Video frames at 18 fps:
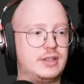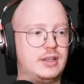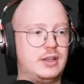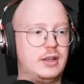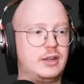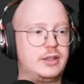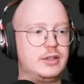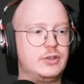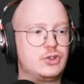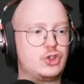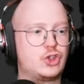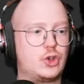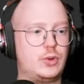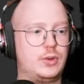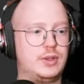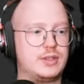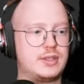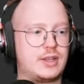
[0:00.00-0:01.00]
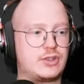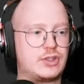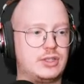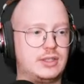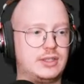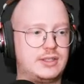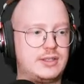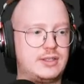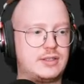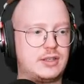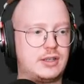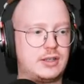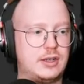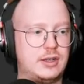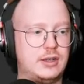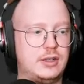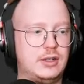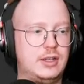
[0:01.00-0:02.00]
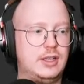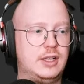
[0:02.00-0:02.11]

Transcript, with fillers: Uh, I can just show you this actually. This is like a